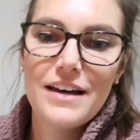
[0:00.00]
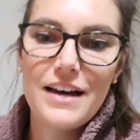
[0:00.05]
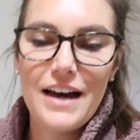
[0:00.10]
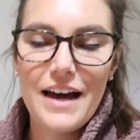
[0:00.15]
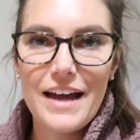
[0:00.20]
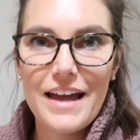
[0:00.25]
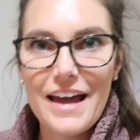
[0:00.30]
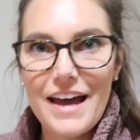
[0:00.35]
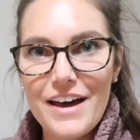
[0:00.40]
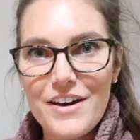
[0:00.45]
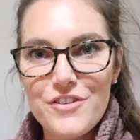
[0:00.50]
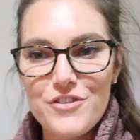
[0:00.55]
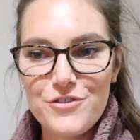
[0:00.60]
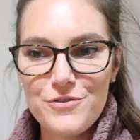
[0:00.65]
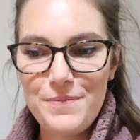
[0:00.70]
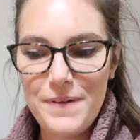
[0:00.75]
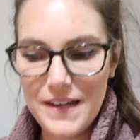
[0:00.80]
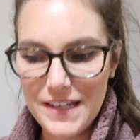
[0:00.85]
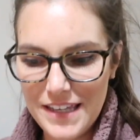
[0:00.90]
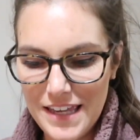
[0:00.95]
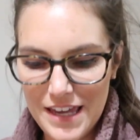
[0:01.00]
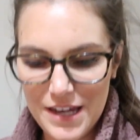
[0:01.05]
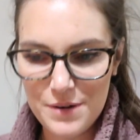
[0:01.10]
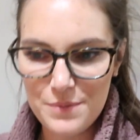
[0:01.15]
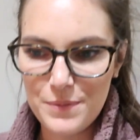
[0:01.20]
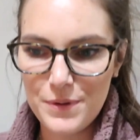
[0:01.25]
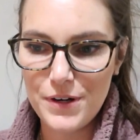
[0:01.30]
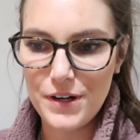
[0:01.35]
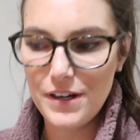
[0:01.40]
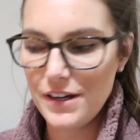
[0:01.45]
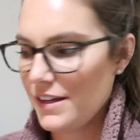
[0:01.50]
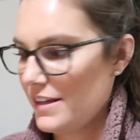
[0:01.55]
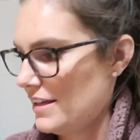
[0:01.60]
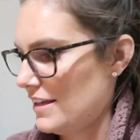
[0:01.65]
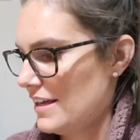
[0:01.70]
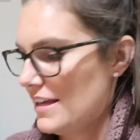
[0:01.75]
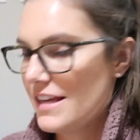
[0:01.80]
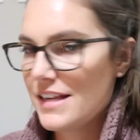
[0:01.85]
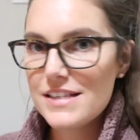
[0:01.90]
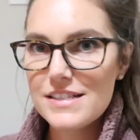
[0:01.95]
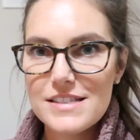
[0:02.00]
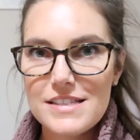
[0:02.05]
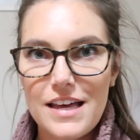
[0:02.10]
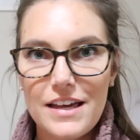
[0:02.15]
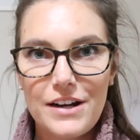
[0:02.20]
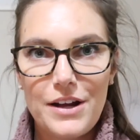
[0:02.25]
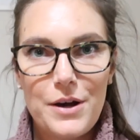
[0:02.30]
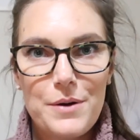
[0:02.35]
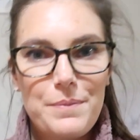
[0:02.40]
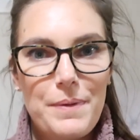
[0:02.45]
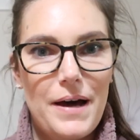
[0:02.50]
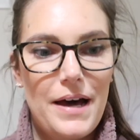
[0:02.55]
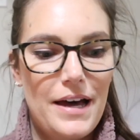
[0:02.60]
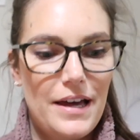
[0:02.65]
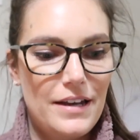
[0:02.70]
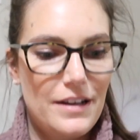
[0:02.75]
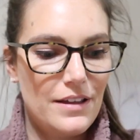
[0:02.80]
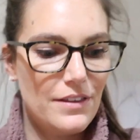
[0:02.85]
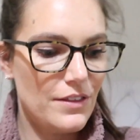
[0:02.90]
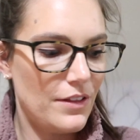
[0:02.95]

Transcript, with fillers: I have my camera set up on